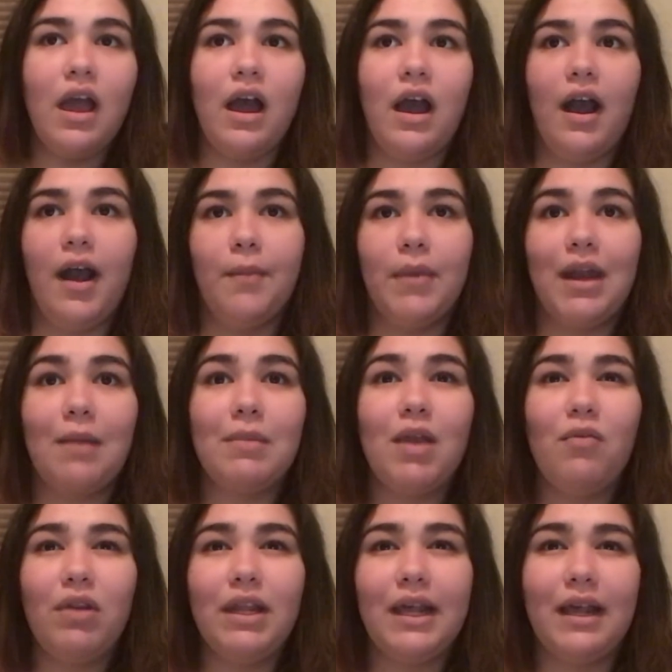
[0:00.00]
And I'm
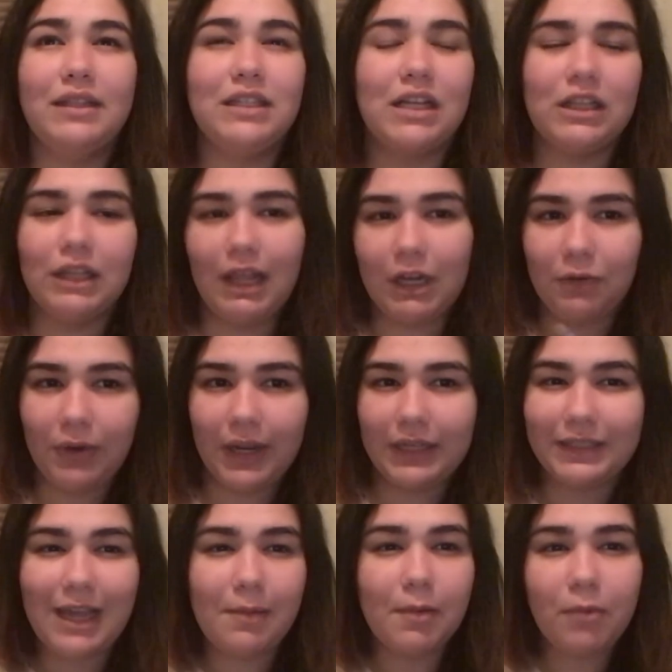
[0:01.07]
not really a decluttering
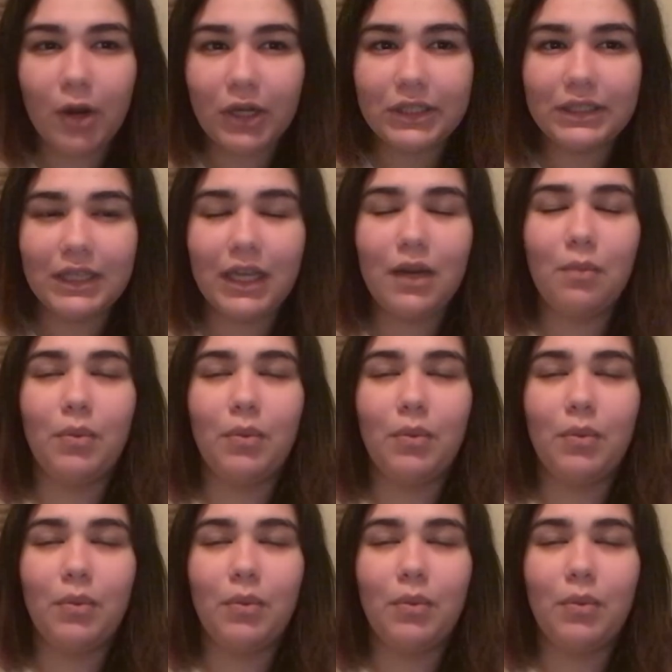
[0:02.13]
type of person,